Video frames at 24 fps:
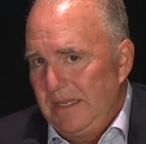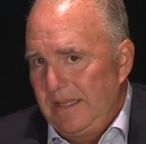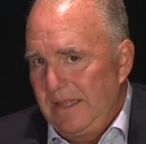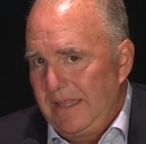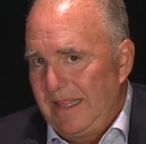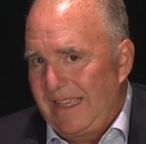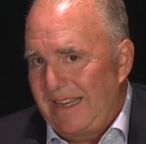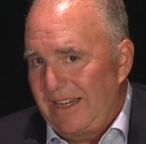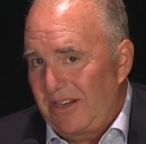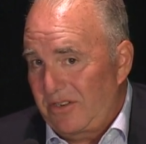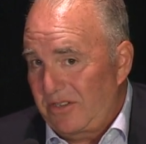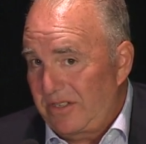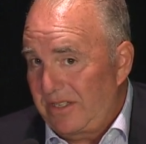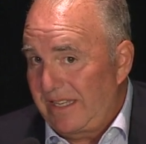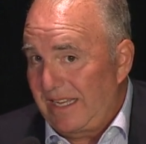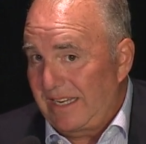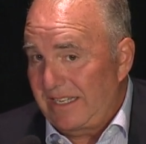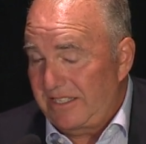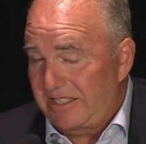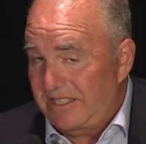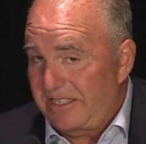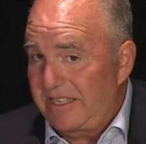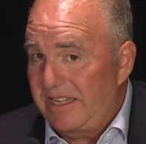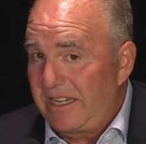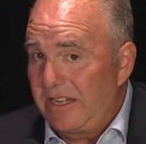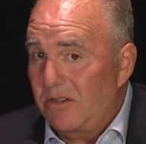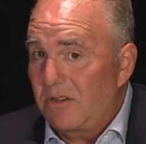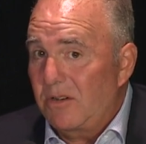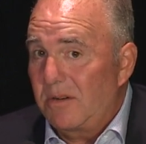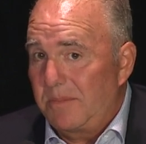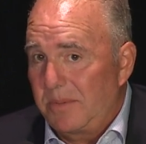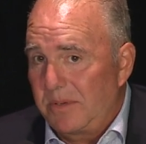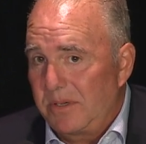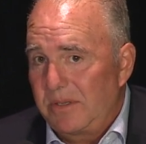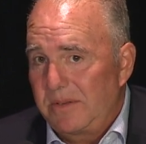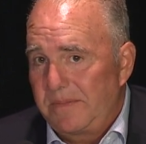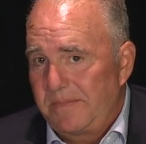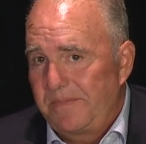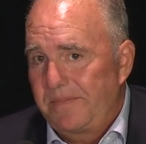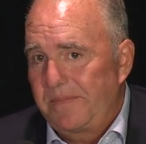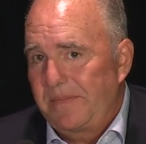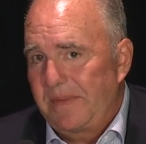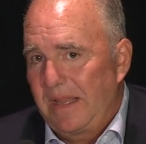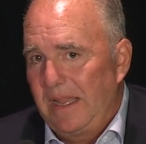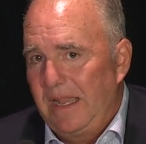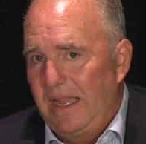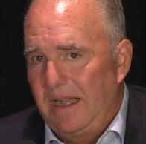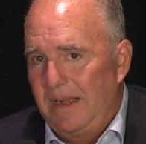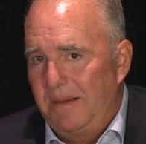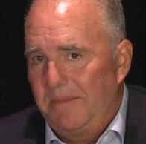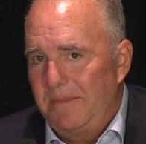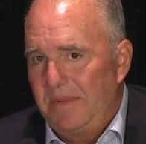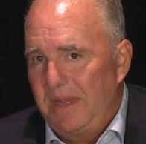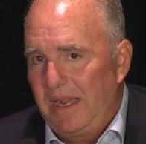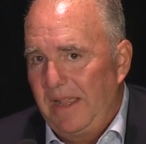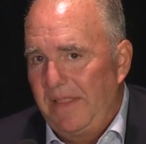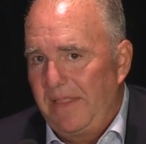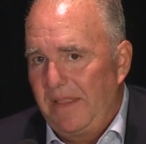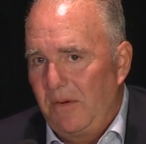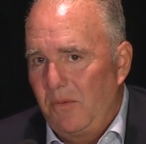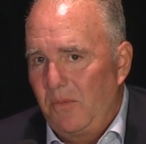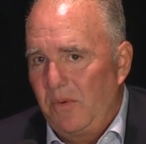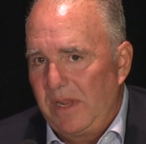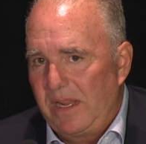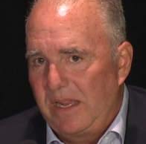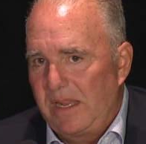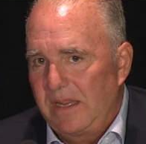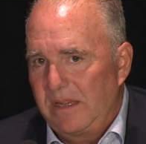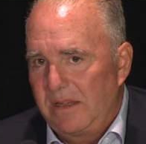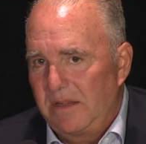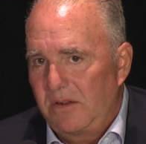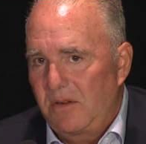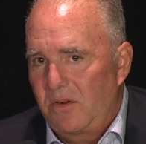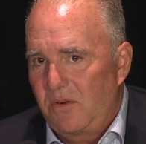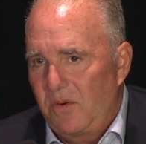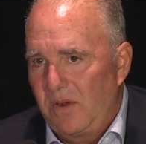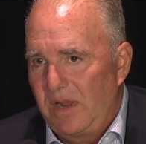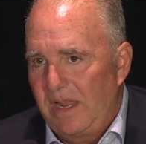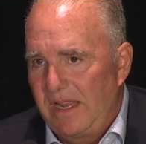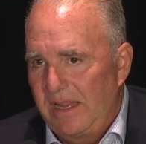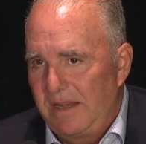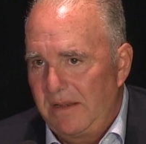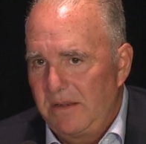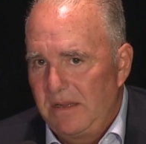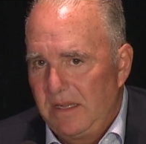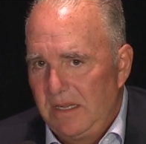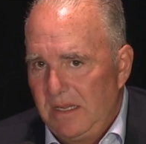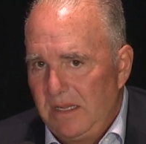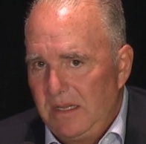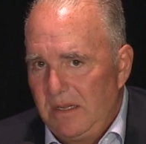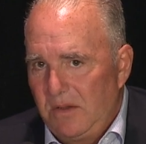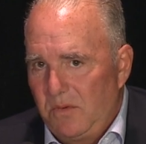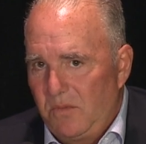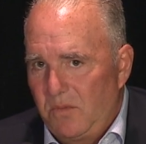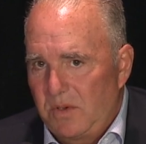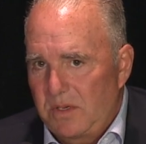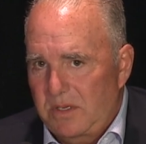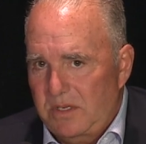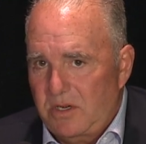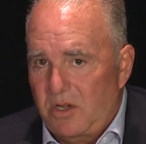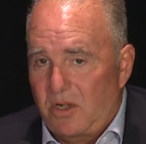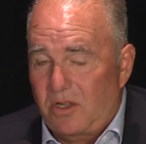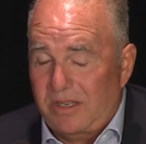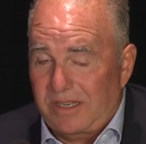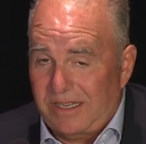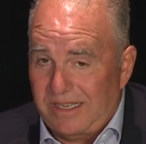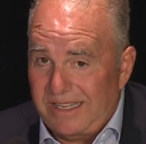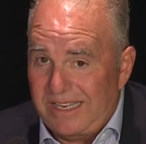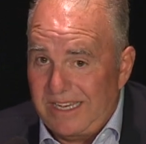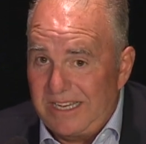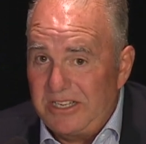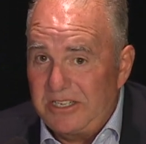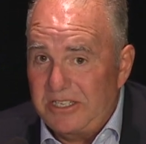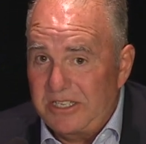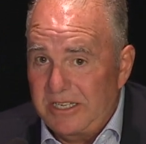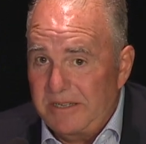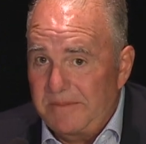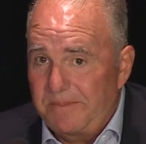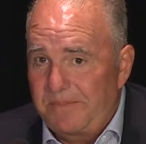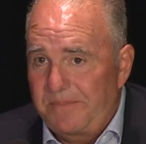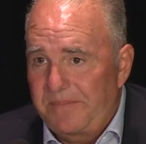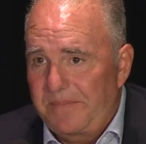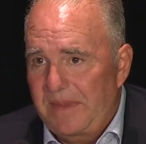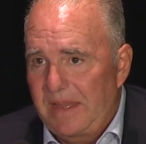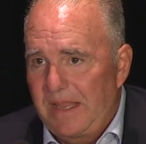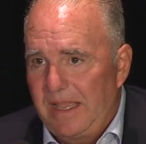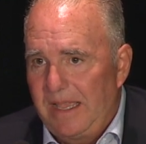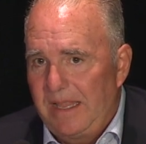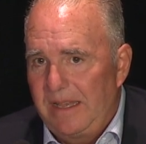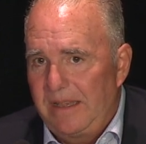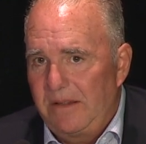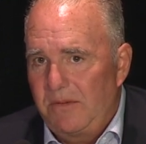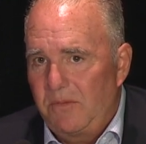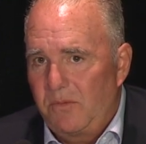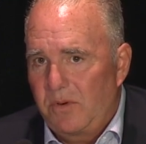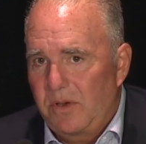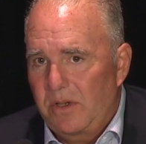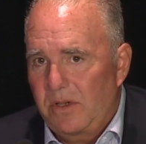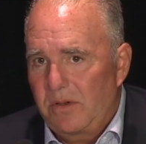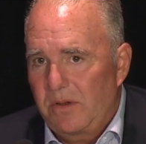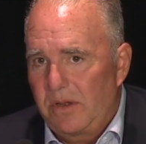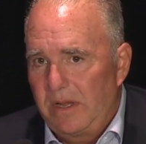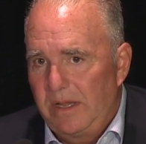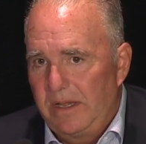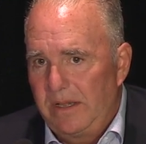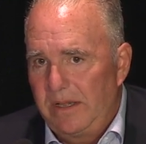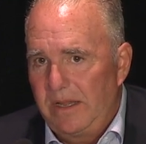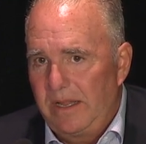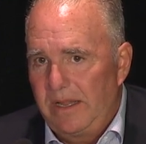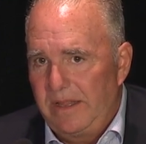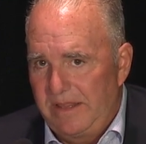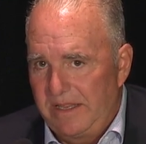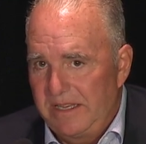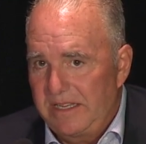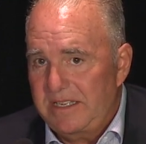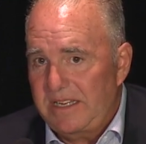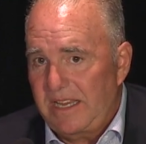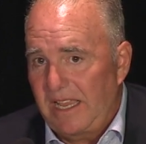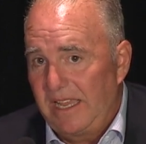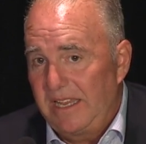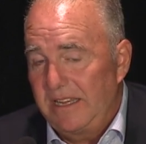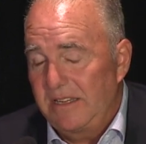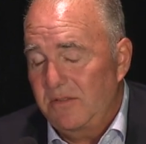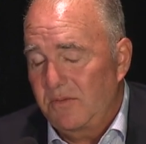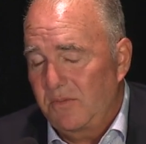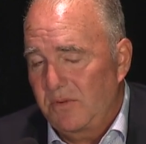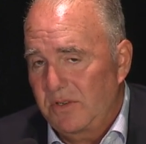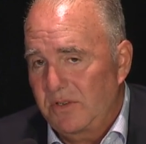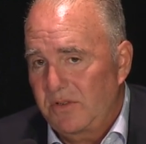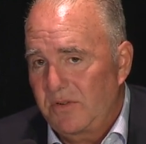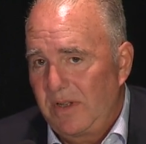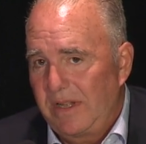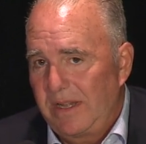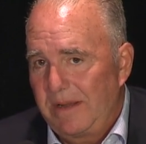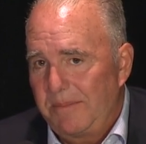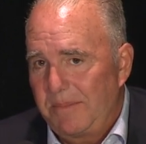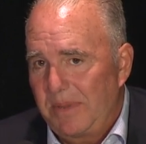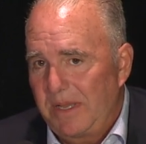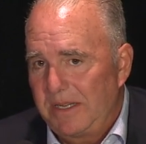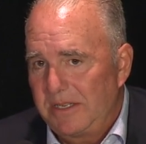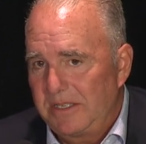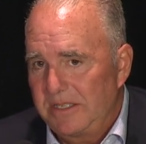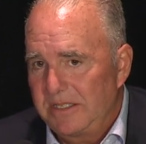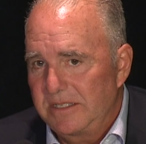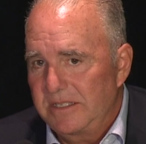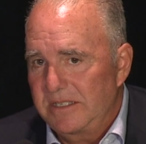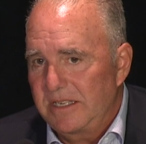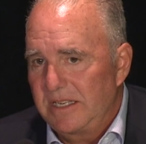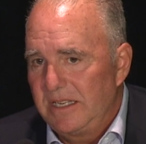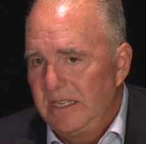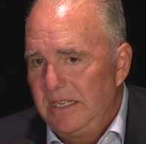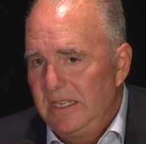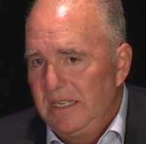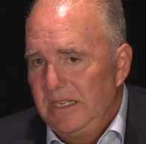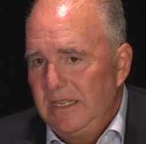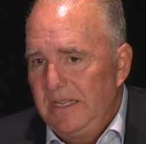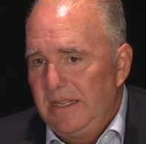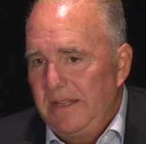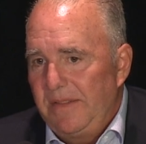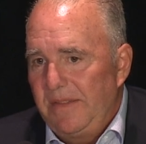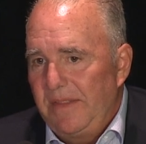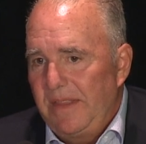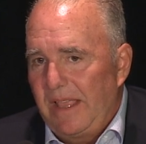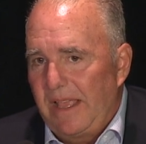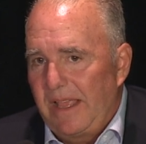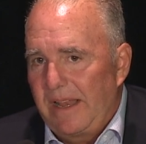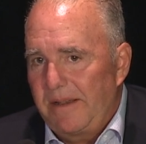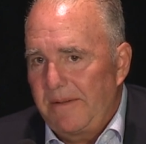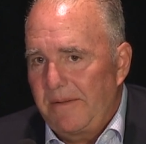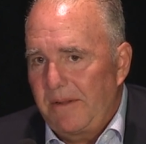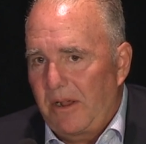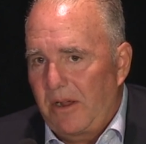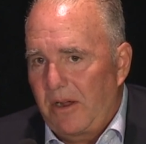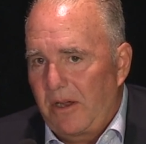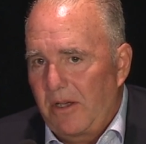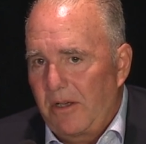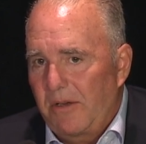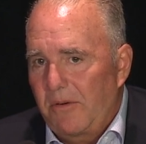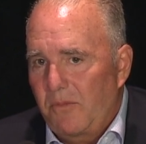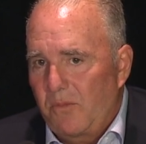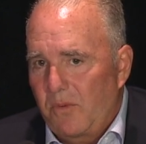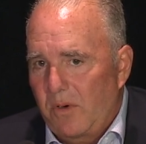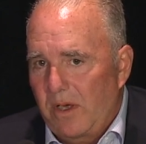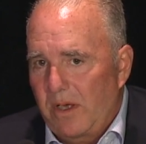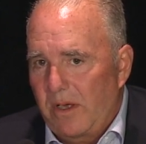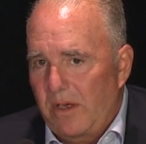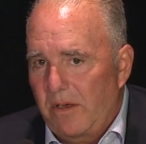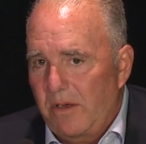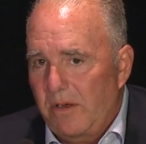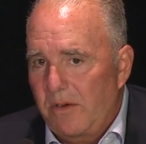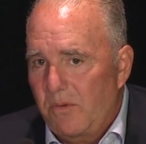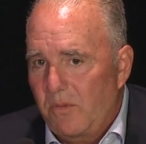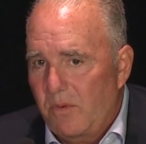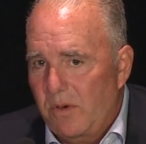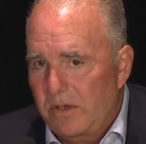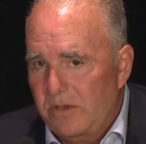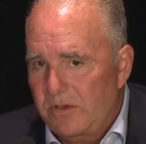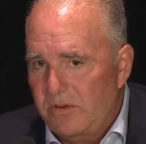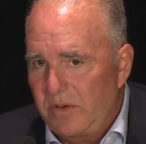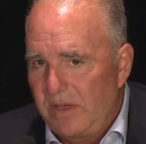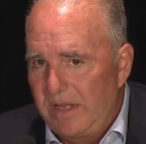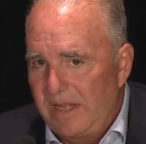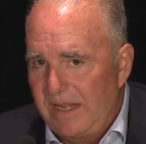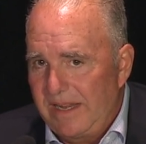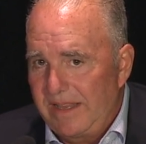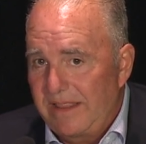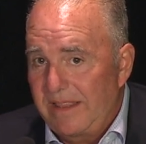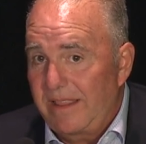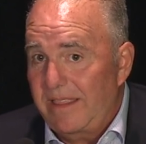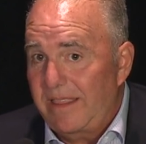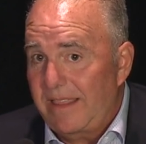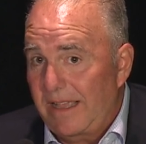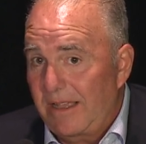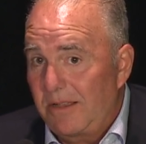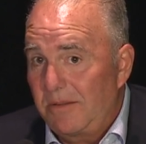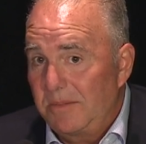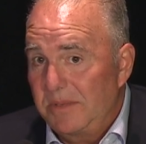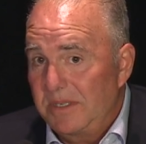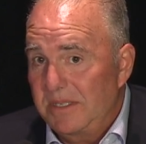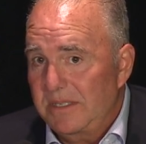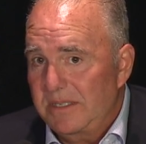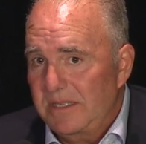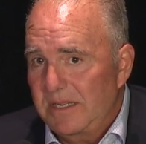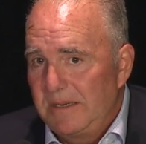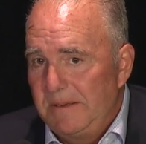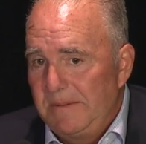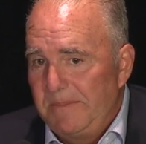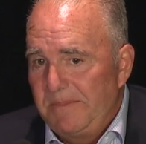that are that's steerable, um, and then we can create what's called a lesion. And we're in, in this case, we're treating patients that are where we're treating in the thalamus,